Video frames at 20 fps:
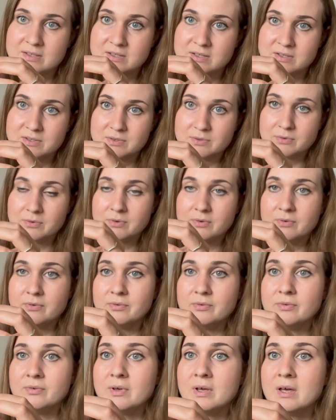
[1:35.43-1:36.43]
to sort of
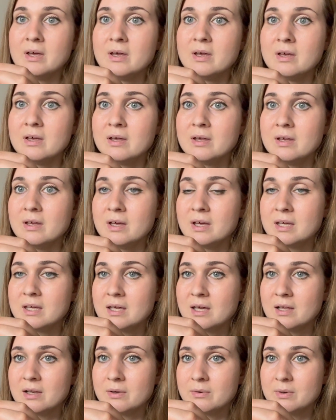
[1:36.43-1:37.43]
a
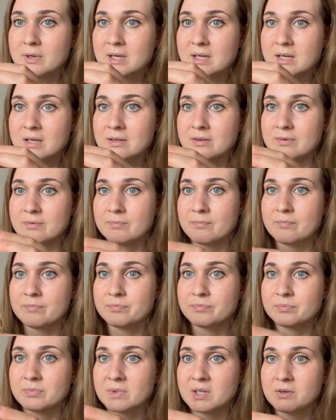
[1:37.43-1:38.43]
yellowy
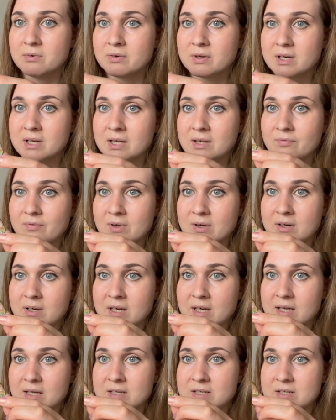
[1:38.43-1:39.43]
greeny
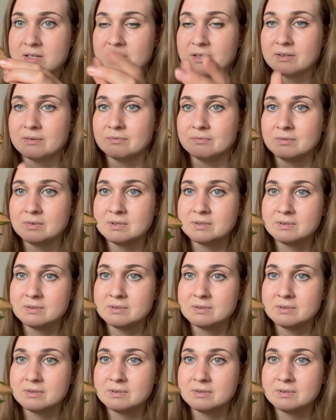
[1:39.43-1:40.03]
variegation.